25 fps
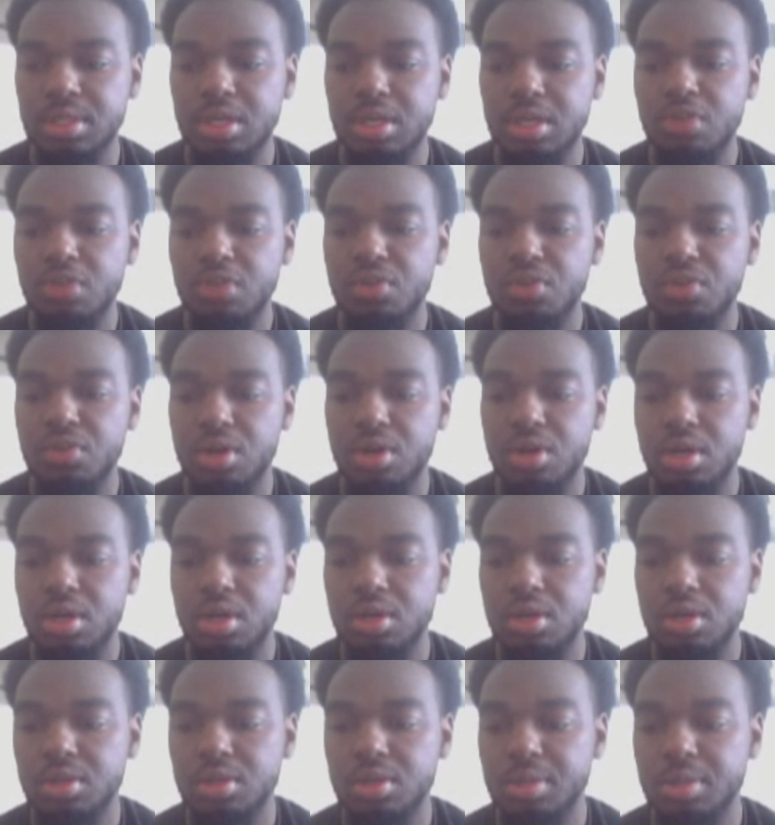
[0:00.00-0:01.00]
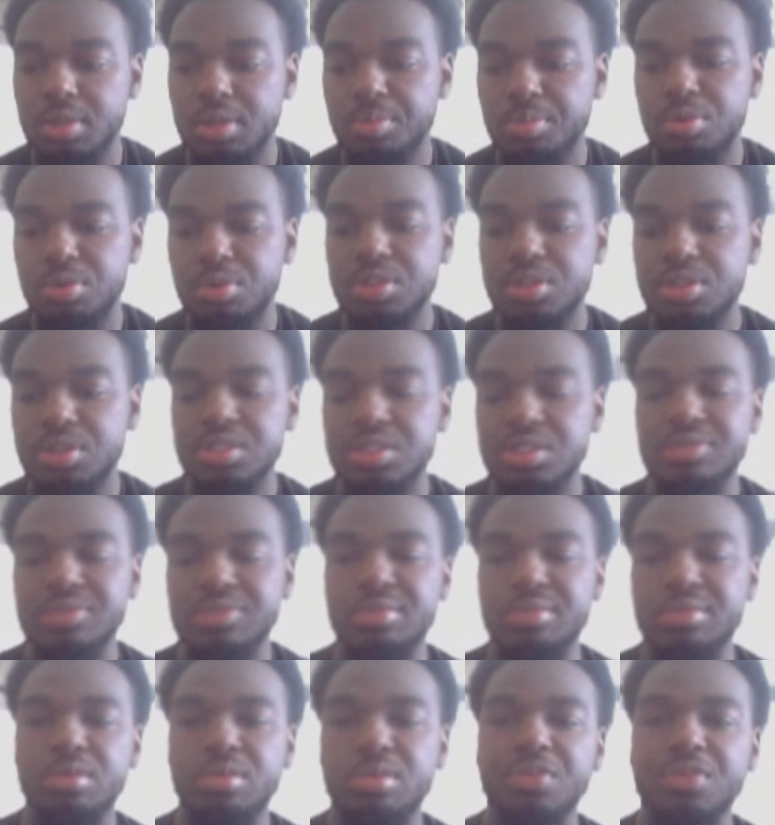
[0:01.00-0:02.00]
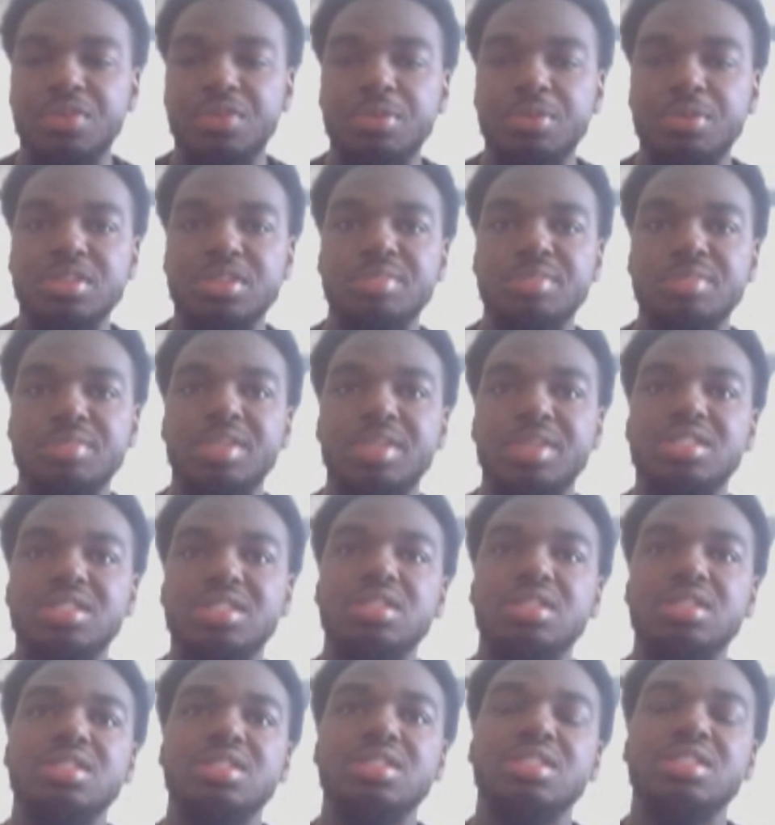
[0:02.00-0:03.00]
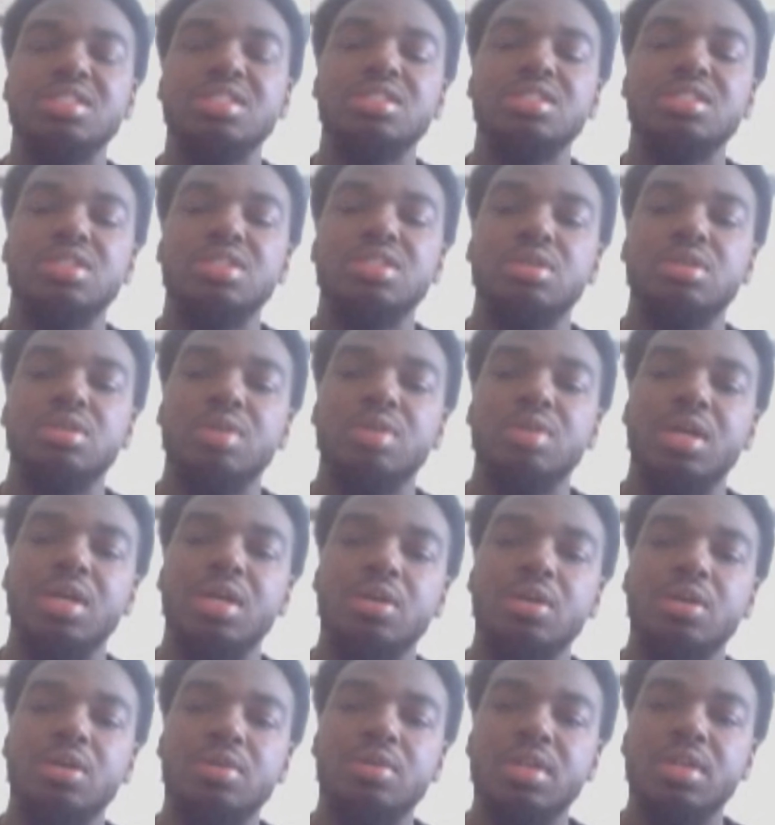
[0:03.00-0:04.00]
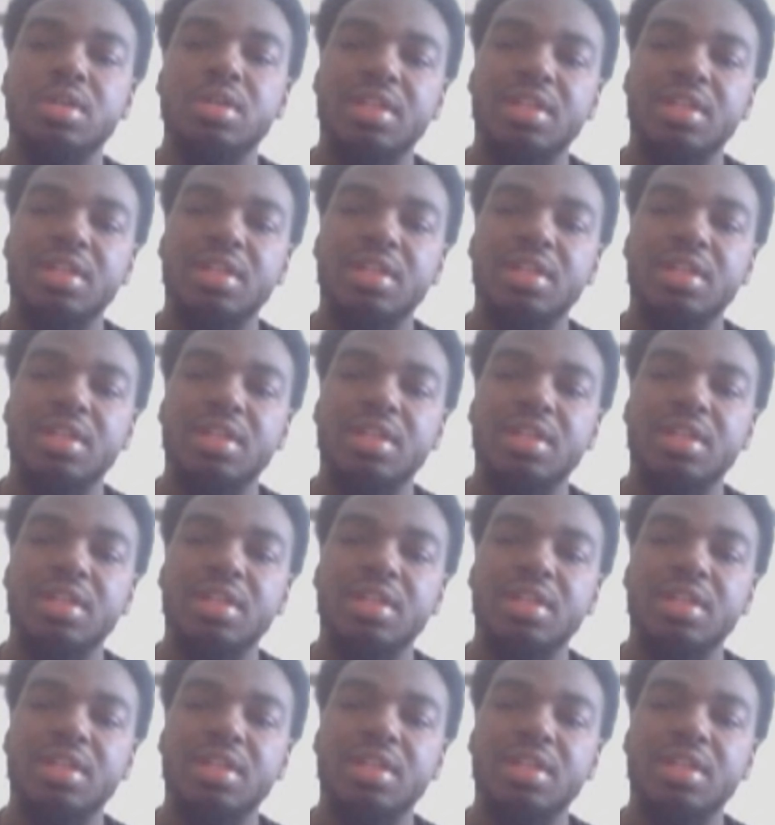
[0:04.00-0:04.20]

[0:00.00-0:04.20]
overall importance of the movie was basically just to show how